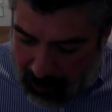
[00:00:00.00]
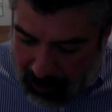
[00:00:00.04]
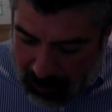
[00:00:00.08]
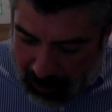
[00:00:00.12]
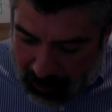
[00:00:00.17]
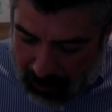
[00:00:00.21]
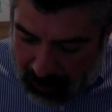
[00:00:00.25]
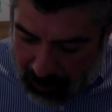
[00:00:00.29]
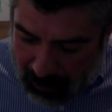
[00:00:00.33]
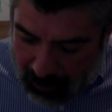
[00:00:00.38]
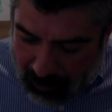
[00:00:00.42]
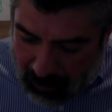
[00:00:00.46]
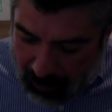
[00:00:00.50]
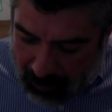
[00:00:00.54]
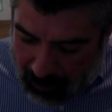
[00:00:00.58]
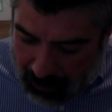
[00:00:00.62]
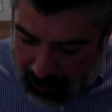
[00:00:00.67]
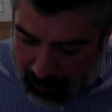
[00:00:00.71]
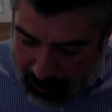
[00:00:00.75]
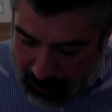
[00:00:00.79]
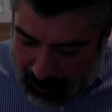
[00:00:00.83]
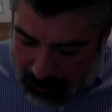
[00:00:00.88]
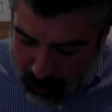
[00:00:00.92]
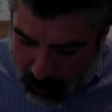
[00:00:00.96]

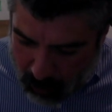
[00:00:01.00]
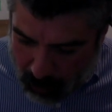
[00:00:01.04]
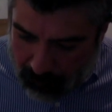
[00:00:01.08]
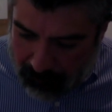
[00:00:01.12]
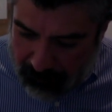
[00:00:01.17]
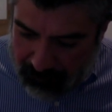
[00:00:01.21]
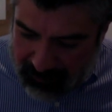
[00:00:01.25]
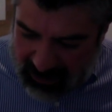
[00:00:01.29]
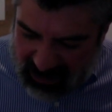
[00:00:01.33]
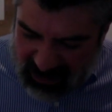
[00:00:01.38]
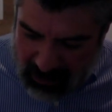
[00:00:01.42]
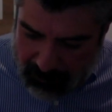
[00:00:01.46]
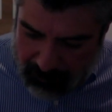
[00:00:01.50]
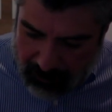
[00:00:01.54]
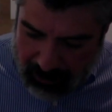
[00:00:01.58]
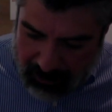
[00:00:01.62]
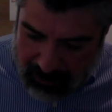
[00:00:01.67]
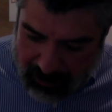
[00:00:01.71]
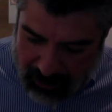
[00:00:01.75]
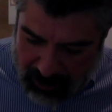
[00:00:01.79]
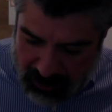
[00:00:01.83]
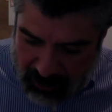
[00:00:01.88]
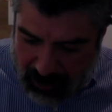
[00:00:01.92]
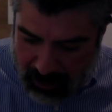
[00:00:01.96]
Uh, cool. That's the main
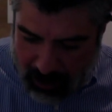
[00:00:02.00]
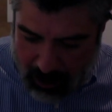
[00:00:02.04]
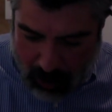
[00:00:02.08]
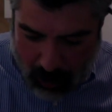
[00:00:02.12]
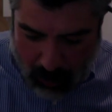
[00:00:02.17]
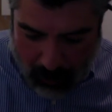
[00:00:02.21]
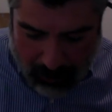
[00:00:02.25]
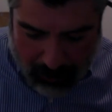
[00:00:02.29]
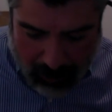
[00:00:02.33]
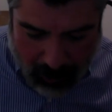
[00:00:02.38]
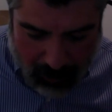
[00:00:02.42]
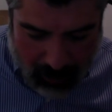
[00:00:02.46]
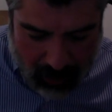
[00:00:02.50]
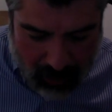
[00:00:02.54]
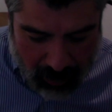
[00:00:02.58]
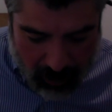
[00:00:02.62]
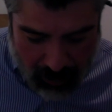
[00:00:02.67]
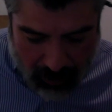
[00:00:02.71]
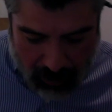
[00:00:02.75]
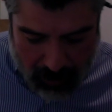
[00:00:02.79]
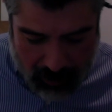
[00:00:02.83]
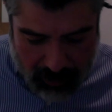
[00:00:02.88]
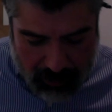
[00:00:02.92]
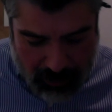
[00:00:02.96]
things you need to know there.
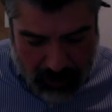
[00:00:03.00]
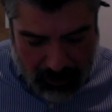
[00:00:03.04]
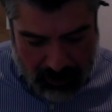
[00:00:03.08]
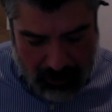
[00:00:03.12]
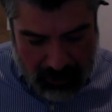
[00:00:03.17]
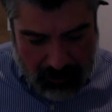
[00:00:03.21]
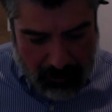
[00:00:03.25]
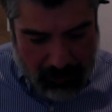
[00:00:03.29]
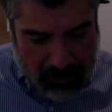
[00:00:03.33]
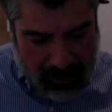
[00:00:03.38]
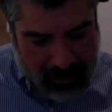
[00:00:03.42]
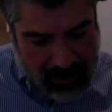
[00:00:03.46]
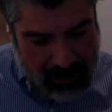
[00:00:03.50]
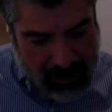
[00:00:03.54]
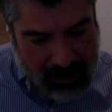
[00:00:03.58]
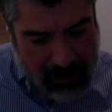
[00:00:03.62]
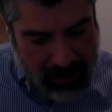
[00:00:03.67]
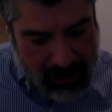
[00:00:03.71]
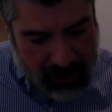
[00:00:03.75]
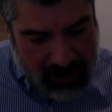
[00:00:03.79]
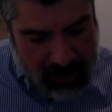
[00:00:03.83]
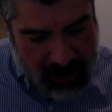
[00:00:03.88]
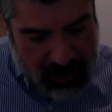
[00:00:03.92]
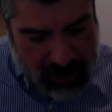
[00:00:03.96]
Turn the
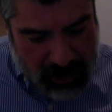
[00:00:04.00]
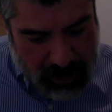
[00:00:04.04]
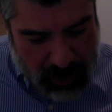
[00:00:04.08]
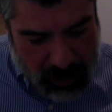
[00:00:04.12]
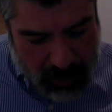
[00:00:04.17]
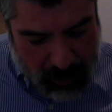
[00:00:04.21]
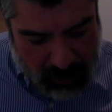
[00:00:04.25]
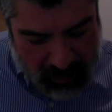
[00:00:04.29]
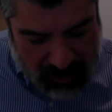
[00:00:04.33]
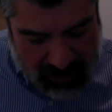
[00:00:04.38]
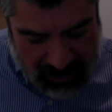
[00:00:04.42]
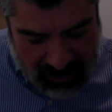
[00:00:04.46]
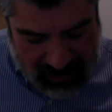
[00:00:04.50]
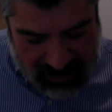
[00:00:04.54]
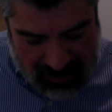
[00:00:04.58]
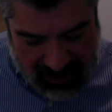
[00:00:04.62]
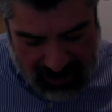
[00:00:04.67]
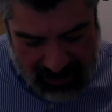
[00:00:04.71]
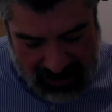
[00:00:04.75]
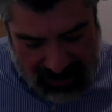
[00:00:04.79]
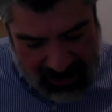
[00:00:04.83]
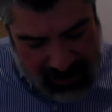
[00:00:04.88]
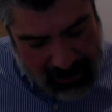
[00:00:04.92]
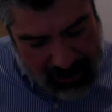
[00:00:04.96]
page,
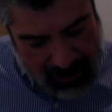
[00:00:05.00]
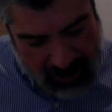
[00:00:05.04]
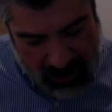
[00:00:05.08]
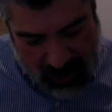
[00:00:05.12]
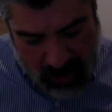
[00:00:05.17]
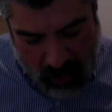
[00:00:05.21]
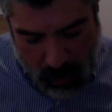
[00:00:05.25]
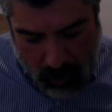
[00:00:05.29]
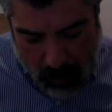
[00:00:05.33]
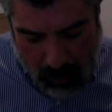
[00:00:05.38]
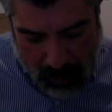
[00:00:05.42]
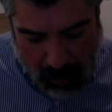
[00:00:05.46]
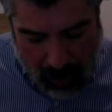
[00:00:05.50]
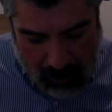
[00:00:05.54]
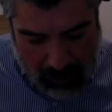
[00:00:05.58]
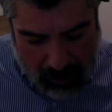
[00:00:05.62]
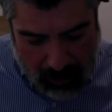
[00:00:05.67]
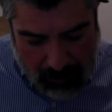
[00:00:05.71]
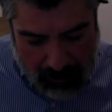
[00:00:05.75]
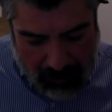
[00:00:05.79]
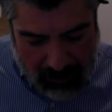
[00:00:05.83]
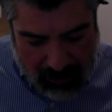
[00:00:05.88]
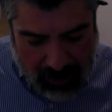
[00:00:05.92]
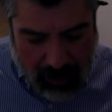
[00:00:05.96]
266, no
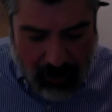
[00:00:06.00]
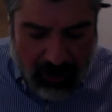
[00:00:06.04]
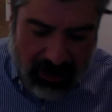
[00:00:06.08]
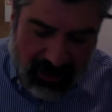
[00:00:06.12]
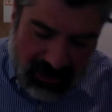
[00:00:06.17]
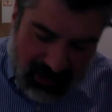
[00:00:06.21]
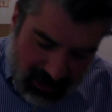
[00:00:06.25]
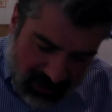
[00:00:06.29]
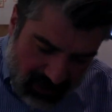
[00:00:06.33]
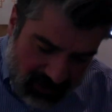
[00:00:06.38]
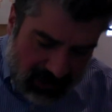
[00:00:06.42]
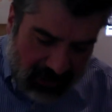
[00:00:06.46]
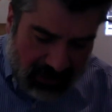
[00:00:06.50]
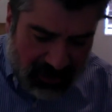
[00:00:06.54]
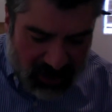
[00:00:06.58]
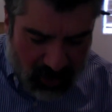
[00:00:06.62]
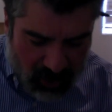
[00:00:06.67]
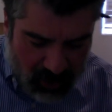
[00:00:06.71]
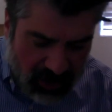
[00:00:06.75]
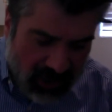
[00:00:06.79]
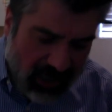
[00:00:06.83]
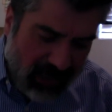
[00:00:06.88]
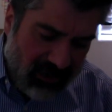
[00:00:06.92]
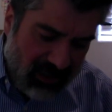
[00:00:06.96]
problem there. It's like gets
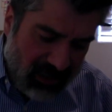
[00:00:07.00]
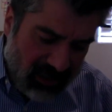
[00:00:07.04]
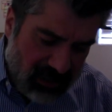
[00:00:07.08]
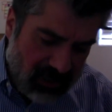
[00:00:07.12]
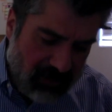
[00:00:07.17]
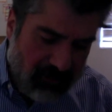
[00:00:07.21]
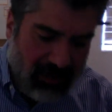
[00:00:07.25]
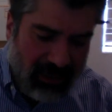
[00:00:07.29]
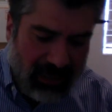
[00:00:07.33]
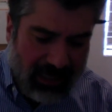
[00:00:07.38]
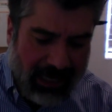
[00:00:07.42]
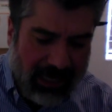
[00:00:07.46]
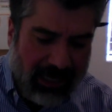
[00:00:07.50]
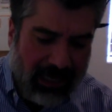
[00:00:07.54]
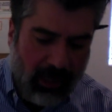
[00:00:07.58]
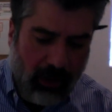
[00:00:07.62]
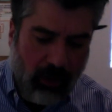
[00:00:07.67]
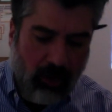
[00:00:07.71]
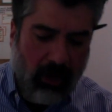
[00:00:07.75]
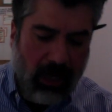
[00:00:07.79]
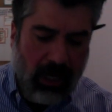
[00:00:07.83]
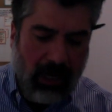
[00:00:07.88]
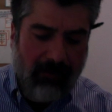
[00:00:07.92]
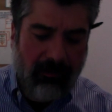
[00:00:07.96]
you down to the
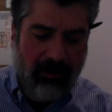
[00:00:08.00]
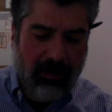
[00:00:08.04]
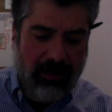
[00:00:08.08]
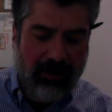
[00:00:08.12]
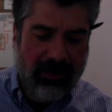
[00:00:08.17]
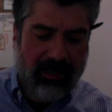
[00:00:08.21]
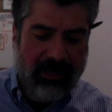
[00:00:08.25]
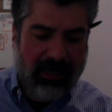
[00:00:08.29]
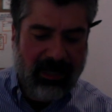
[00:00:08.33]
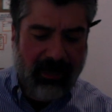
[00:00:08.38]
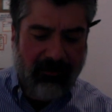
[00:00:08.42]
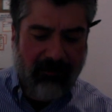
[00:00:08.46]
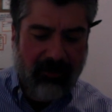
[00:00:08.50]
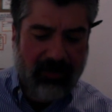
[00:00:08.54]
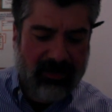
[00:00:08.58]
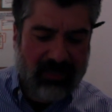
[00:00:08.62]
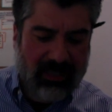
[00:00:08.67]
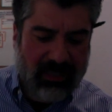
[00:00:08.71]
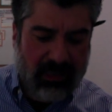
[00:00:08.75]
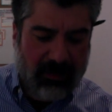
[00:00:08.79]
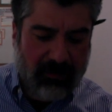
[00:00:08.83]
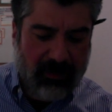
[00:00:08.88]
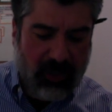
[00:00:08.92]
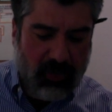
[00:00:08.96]
molecular level and the
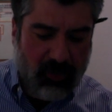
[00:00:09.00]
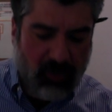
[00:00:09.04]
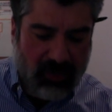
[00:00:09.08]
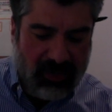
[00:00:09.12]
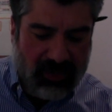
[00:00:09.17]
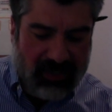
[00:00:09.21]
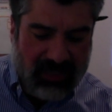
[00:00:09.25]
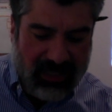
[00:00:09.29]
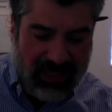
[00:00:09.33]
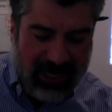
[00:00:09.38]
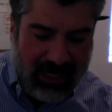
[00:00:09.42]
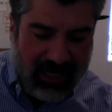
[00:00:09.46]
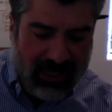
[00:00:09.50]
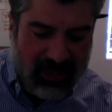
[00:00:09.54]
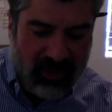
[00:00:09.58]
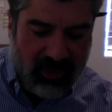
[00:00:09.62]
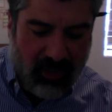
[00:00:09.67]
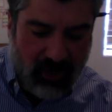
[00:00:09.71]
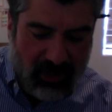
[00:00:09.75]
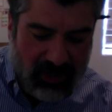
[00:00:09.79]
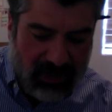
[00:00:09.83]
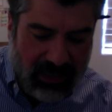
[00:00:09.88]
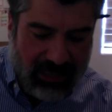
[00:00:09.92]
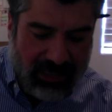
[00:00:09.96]
differences between the
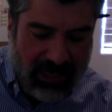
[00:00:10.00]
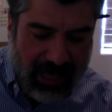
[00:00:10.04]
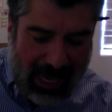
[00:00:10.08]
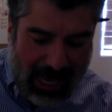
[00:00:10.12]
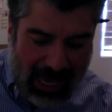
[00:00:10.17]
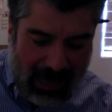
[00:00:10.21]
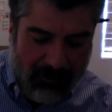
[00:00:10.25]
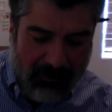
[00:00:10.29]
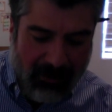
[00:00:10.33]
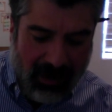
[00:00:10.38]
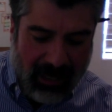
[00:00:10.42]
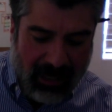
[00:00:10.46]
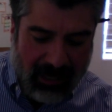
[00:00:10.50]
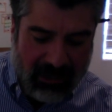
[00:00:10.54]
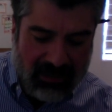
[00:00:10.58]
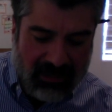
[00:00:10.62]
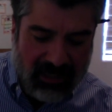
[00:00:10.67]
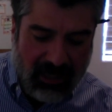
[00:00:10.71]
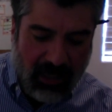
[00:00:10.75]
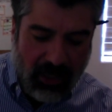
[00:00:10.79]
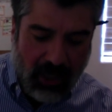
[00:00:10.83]
esters and the amines,